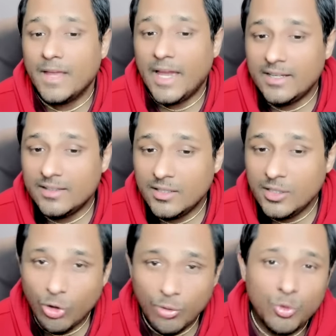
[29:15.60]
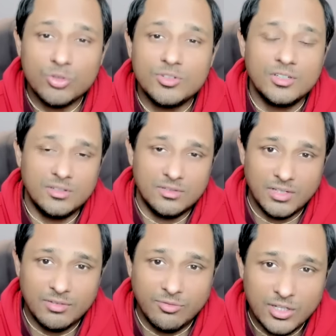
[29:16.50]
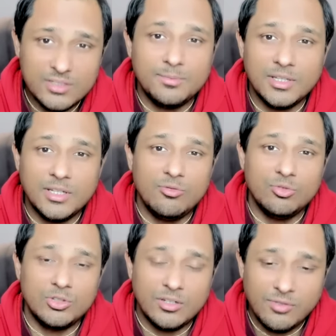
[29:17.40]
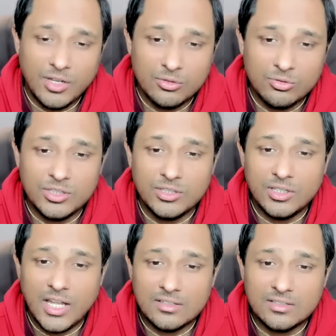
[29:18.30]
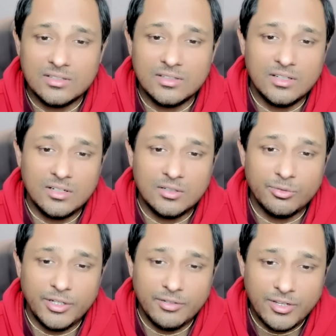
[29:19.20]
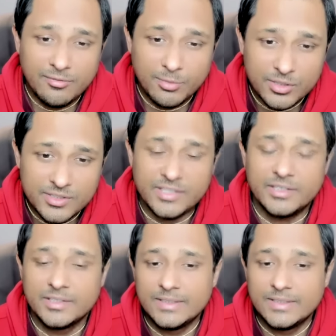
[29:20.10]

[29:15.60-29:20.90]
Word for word: And in the Leo portion, in first pada Uttar Falguni, in the last uh, 25%,